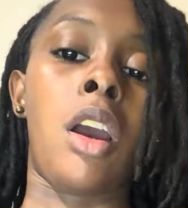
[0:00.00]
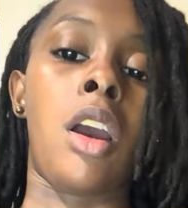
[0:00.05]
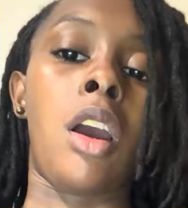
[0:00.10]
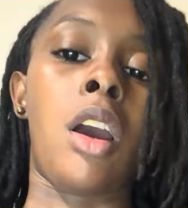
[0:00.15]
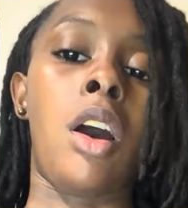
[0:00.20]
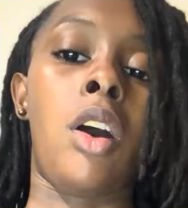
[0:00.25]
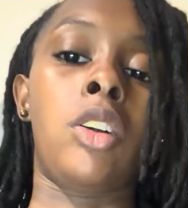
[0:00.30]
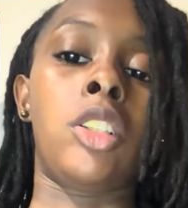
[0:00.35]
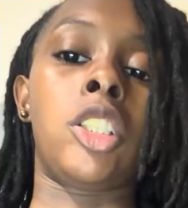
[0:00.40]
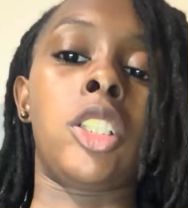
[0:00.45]

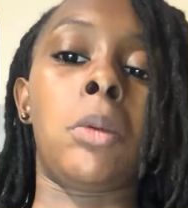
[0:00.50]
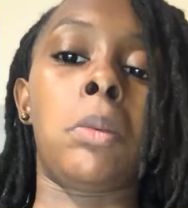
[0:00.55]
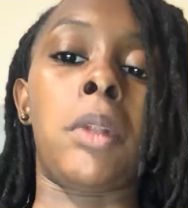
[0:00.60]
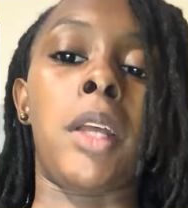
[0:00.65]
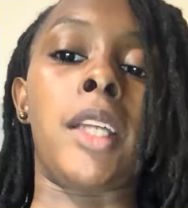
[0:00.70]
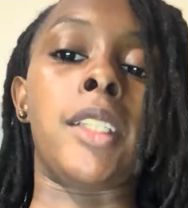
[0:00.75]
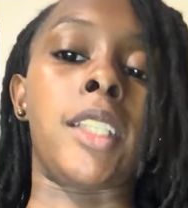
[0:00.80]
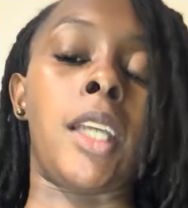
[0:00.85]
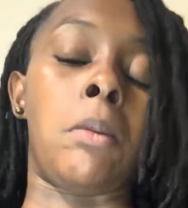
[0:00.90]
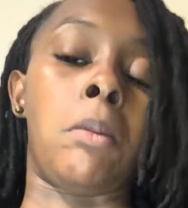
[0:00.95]
Culture
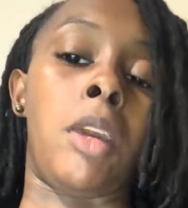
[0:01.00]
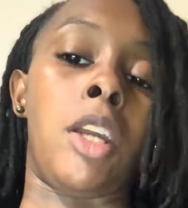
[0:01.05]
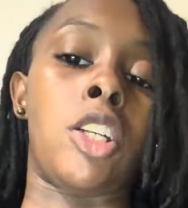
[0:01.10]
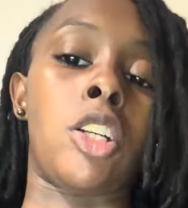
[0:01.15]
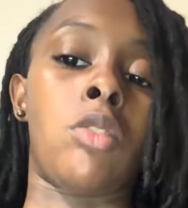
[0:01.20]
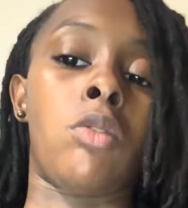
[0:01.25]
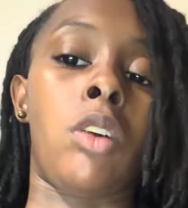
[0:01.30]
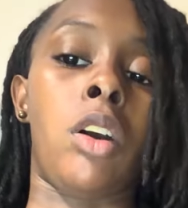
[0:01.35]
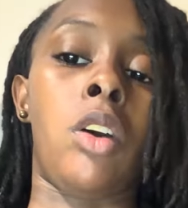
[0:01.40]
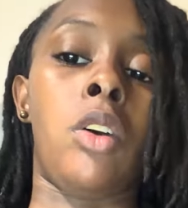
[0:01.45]
plays a
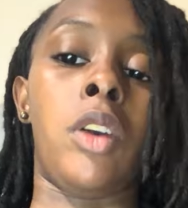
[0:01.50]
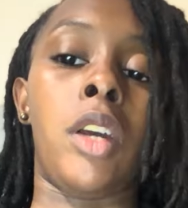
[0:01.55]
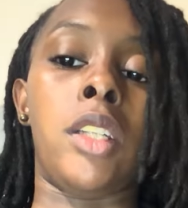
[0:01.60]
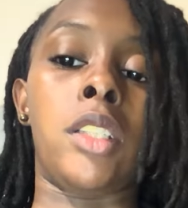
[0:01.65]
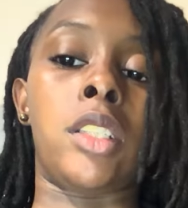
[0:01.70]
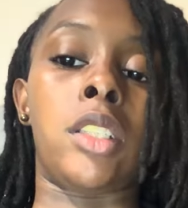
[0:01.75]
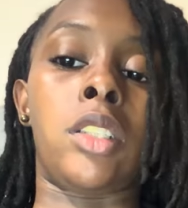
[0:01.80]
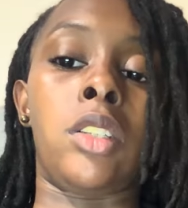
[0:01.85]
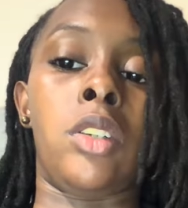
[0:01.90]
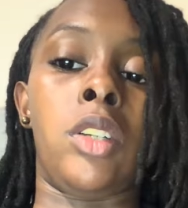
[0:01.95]
major role in
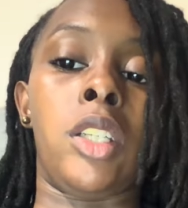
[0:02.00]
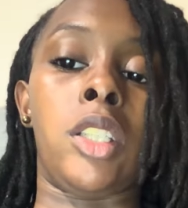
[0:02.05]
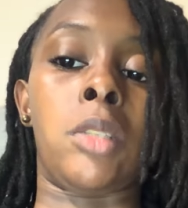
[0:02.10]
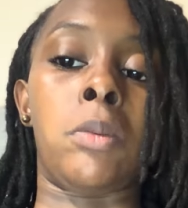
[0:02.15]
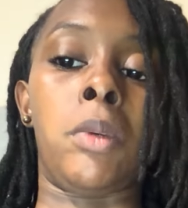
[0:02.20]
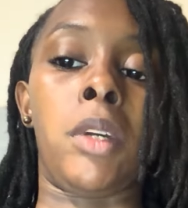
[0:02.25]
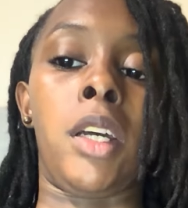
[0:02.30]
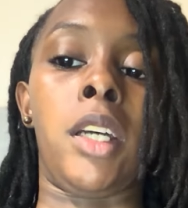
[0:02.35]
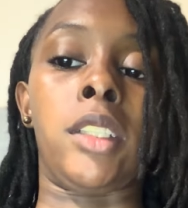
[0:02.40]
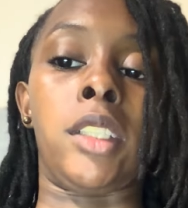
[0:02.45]
students
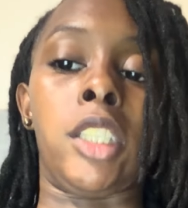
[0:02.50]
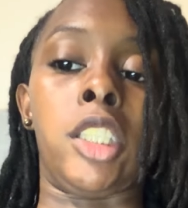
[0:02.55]
because